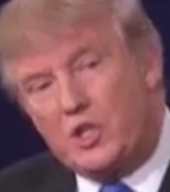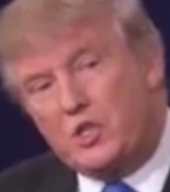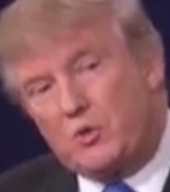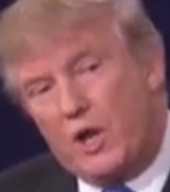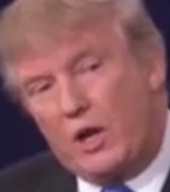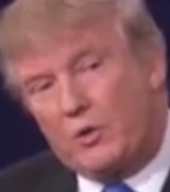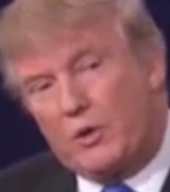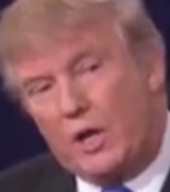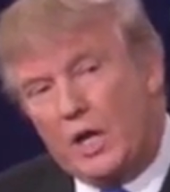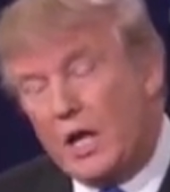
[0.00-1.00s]
since Ronald
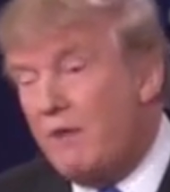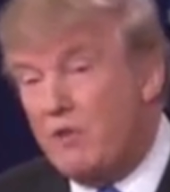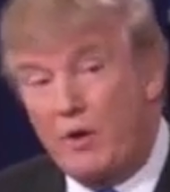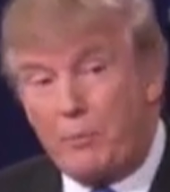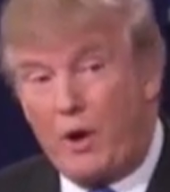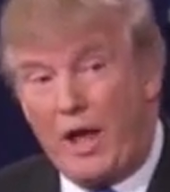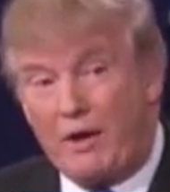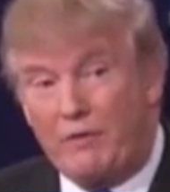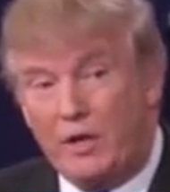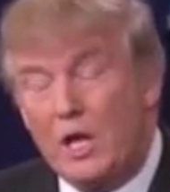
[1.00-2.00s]
Reagan. I'm very
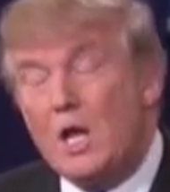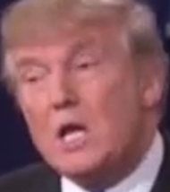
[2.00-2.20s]
proud of it.